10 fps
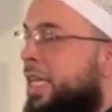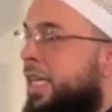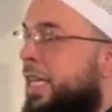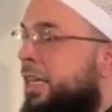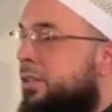
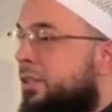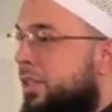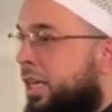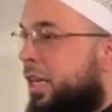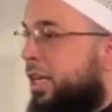
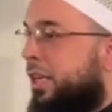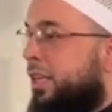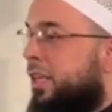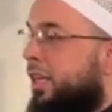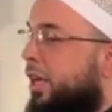layatgha
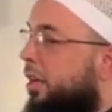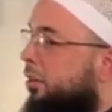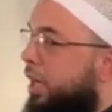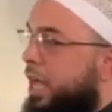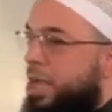
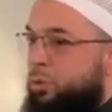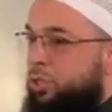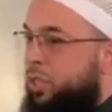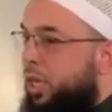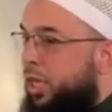ar-ra'ahu
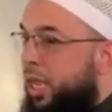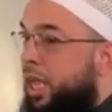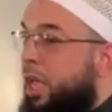istaghna.